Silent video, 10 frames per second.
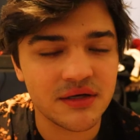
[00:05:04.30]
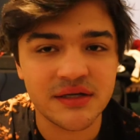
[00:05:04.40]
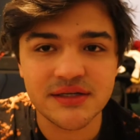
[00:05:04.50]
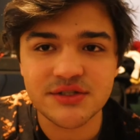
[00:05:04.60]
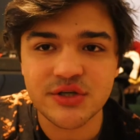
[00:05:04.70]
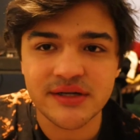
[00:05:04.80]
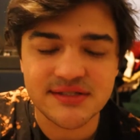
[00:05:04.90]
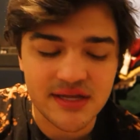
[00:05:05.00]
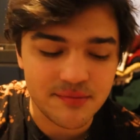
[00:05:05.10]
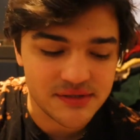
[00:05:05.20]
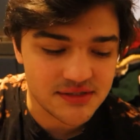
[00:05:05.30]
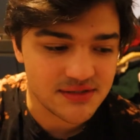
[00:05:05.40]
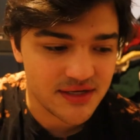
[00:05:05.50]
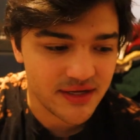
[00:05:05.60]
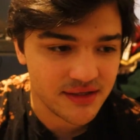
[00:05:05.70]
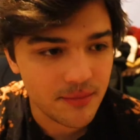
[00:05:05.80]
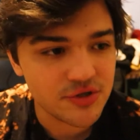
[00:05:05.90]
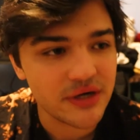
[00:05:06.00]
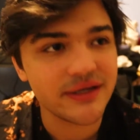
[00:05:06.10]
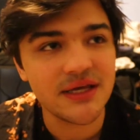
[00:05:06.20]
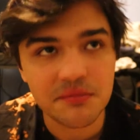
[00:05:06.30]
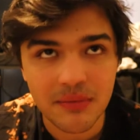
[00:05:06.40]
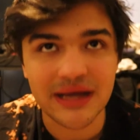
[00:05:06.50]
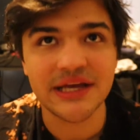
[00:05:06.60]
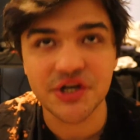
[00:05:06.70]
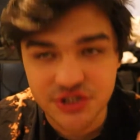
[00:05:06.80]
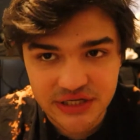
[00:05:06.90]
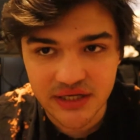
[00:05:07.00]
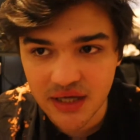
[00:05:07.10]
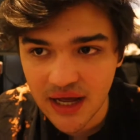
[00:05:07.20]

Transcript: gonna try to stay busy today. I'm gonna try to keep my energy